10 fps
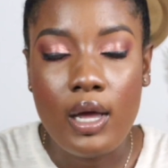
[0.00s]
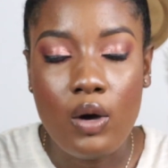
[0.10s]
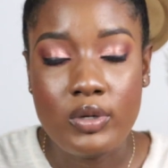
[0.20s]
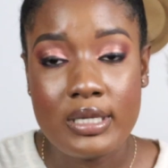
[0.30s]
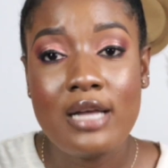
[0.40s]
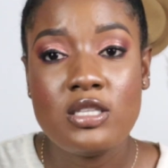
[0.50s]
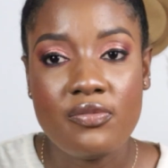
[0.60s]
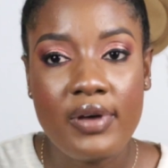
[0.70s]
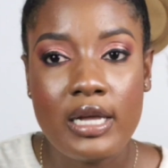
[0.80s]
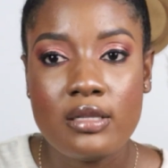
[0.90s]
It was hard to
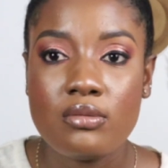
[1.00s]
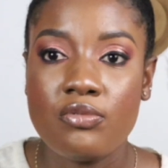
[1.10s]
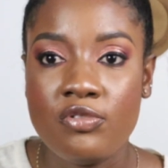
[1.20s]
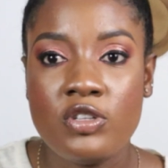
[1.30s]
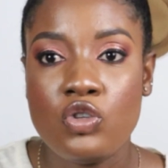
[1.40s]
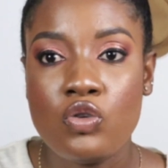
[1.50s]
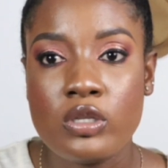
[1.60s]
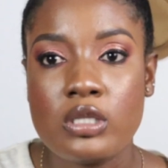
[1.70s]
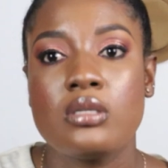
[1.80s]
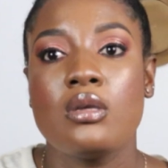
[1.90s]
find
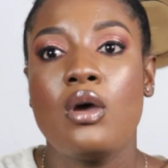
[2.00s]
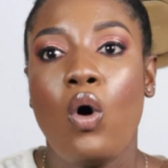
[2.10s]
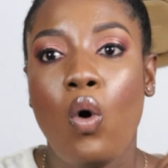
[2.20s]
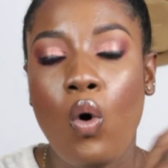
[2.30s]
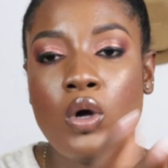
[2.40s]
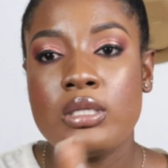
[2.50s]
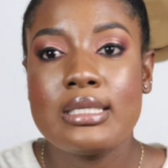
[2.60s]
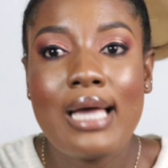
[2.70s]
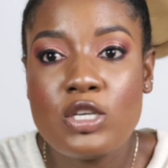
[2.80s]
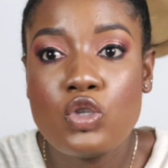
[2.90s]
videos on
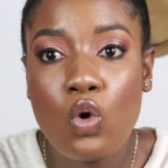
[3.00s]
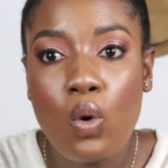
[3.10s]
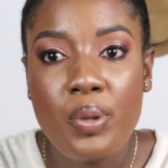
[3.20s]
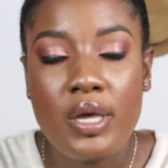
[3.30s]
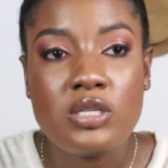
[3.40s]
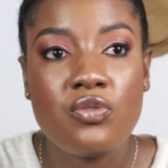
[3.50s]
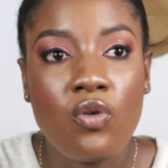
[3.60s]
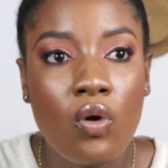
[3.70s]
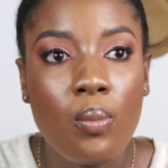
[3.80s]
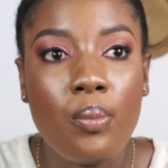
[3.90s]
such topics
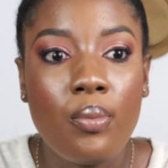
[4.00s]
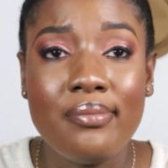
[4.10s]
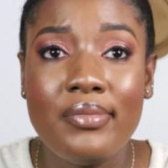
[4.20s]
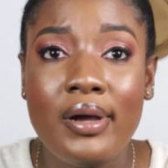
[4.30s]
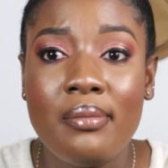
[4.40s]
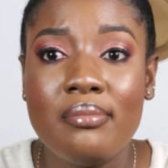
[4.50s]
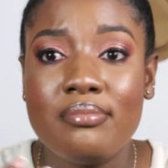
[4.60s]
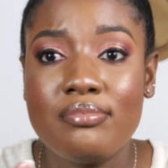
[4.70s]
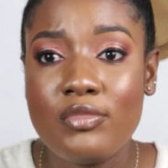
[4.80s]
from um,